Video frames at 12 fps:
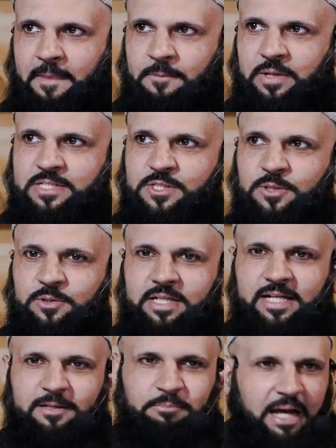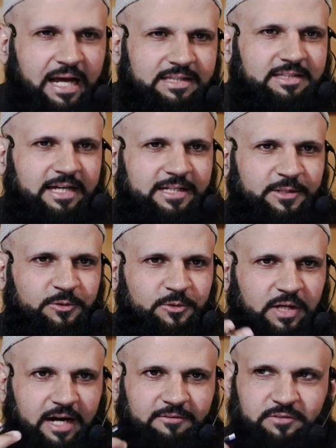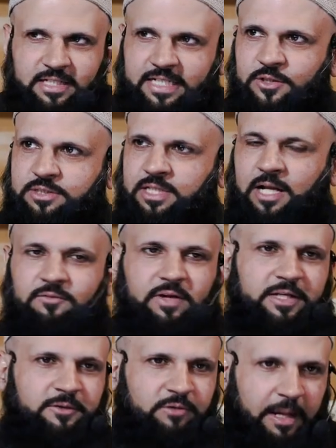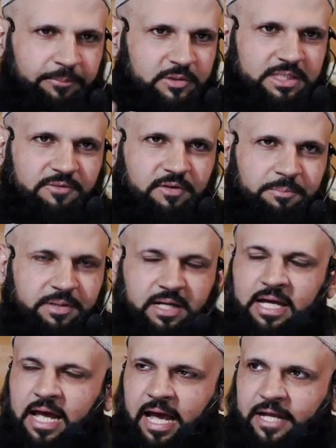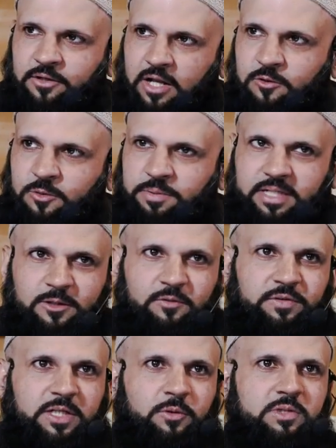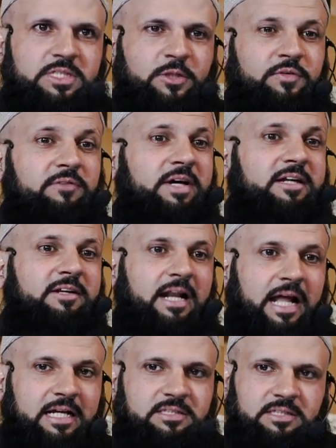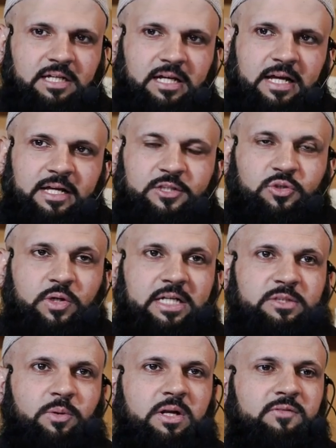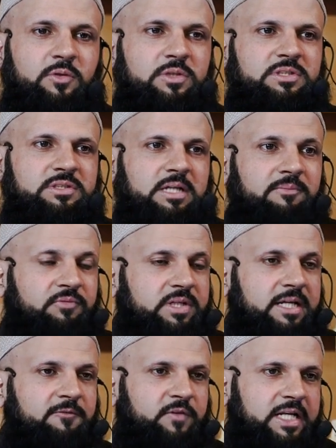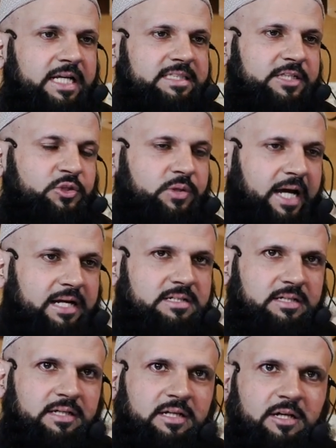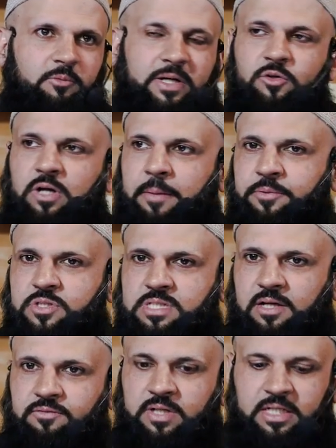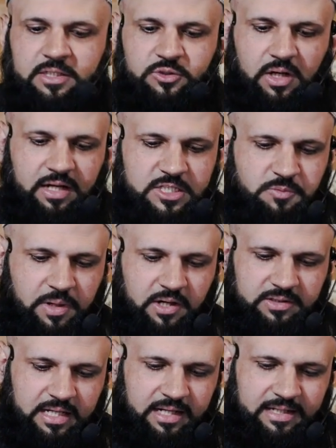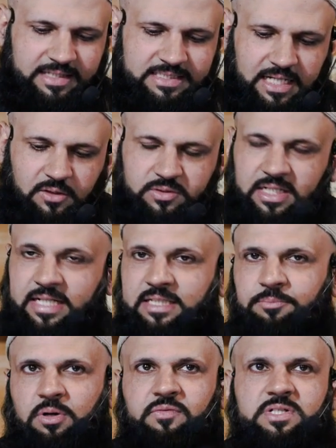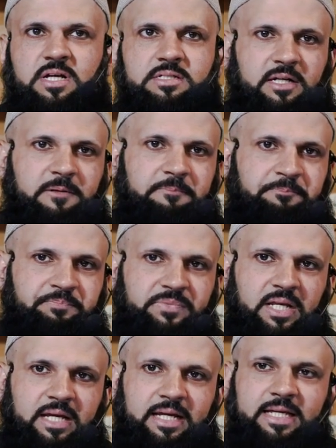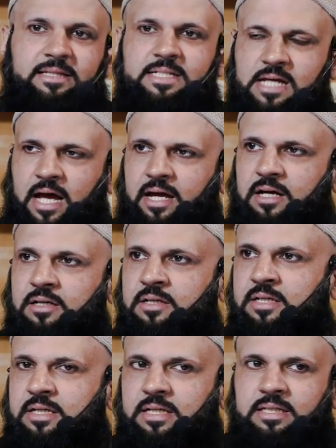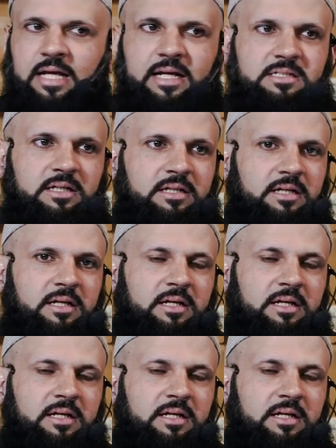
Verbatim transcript: Once you take a bath and you have cleaned yourself and you wrap yourself up in, and now you begin to feel cozy, you feel very relaxed. So it's one of those comforting feelings that you get when you wrap yourself. So Allah subhanahu wa ta'ala is now telling the Prophet in this ayah that